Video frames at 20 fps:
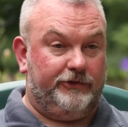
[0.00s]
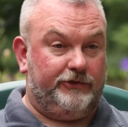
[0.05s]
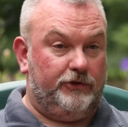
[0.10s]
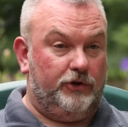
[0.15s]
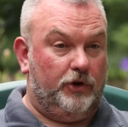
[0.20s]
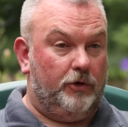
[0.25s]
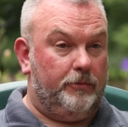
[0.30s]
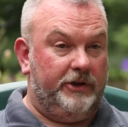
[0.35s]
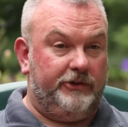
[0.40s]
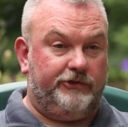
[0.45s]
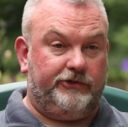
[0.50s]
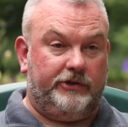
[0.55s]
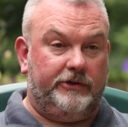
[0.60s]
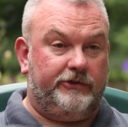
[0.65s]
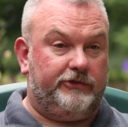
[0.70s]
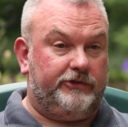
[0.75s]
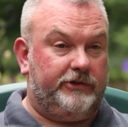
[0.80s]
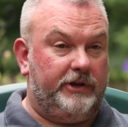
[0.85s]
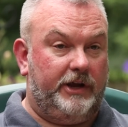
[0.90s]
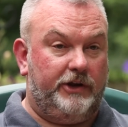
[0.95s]
Nobody
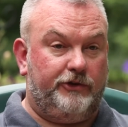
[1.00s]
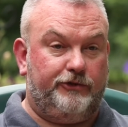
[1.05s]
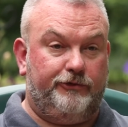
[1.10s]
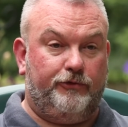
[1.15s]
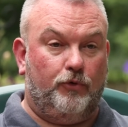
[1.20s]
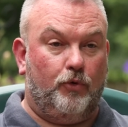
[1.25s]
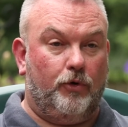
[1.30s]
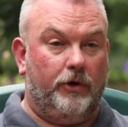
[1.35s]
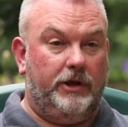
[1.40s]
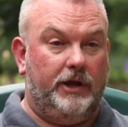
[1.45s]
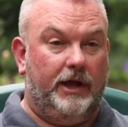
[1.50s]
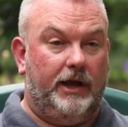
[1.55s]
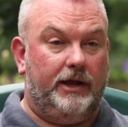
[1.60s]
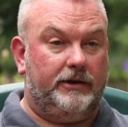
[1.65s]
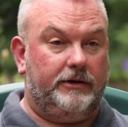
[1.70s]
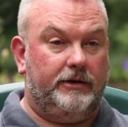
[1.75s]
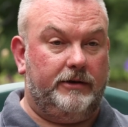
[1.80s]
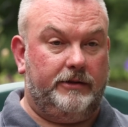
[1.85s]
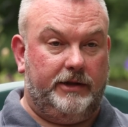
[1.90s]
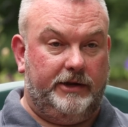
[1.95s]
said stage 4
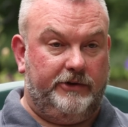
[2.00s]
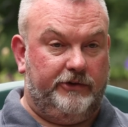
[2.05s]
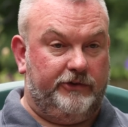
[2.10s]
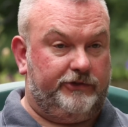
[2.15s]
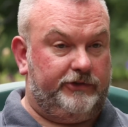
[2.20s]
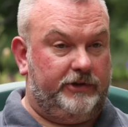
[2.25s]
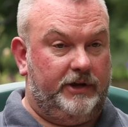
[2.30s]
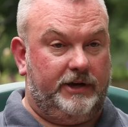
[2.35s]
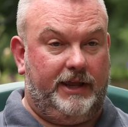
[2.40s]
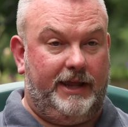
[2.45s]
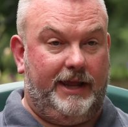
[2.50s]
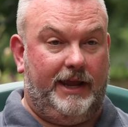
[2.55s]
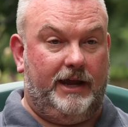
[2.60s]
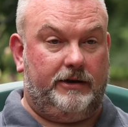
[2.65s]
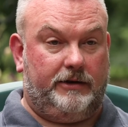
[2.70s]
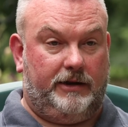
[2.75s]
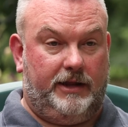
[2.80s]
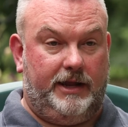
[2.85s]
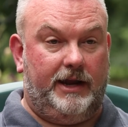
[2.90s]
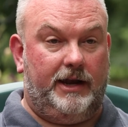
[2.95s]
yet. They just said,
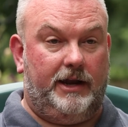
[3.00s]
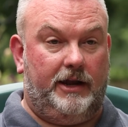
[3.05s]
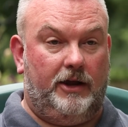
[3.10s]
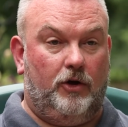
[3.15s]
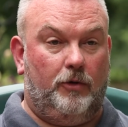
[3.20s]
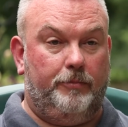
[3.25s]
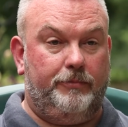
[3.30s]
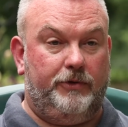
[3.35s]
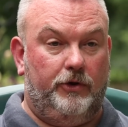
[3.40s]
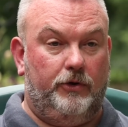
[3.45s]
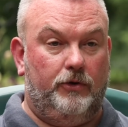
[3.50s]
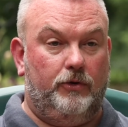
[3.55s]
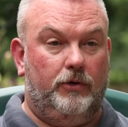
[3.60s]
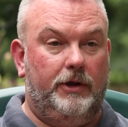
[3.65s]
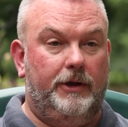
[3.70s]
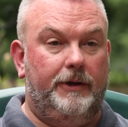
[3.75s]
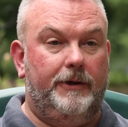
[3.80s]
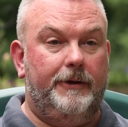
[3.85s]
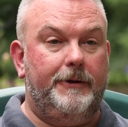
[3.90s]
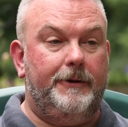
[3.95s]
can't help you.
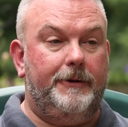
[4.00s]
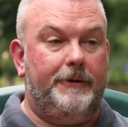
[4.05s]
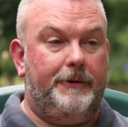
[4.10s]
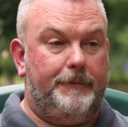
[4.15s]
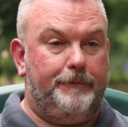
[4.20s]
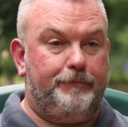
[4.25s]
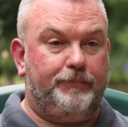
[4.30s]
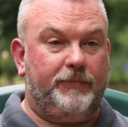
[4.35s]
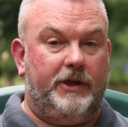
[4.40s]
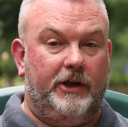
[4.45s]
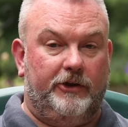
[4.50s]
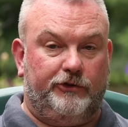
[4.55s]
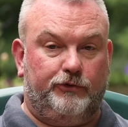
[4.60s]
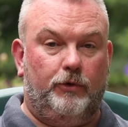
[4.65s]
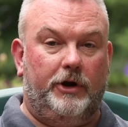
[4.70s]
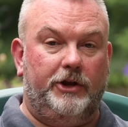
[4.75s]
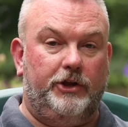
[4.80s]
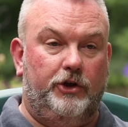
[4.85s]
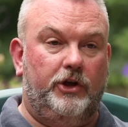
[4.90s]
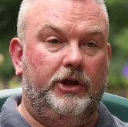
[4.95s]
Guess
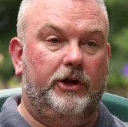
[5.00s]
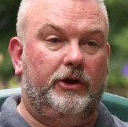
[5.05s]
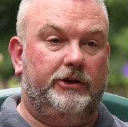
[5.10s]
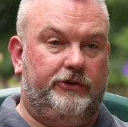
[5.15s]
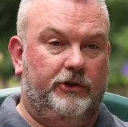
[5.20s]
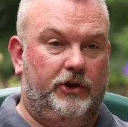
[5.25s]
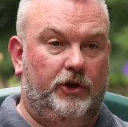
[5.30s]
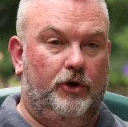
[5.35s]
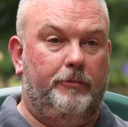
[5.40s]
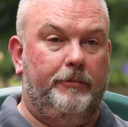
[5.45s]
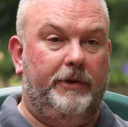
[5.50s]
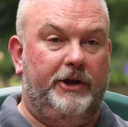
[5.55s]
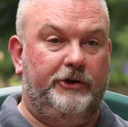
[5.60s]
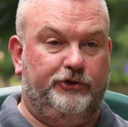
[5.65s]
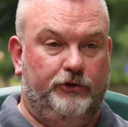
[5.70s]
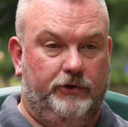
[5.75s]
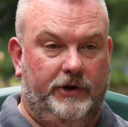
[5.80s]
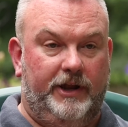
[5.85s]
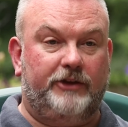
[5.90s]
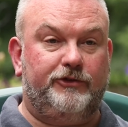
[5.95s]
what? You get to go
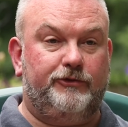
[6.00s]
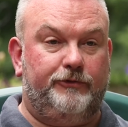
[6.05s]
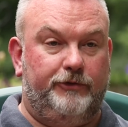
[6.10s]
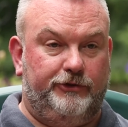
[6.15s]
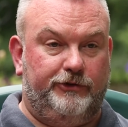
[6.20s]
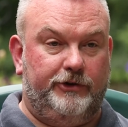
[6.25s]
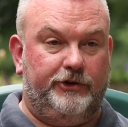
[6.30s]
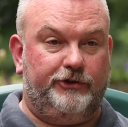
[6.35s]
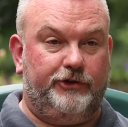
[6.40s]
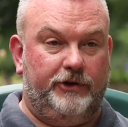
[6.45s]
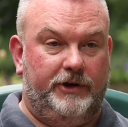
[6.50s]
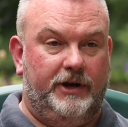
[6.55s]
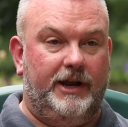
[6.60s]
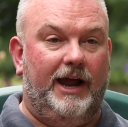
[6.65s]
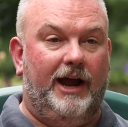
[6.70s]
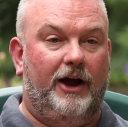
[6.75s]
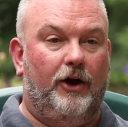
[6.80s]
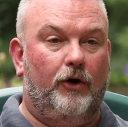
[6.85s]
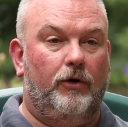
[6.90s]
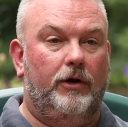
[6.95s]
meet your next physician
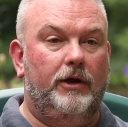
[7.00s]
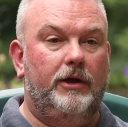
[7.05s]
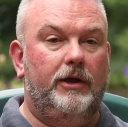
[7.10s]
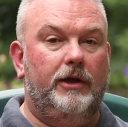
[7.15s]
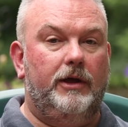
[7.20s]
now.